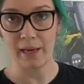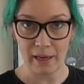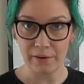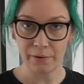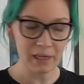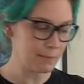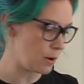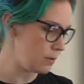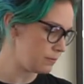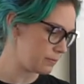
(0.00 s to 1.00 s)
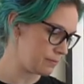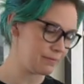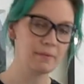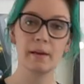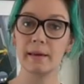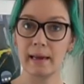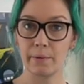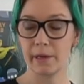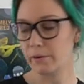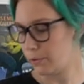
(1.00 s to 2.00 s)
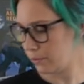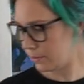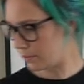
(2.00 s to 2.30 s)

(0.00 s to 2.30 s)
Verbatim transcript: They don't come off, now I know.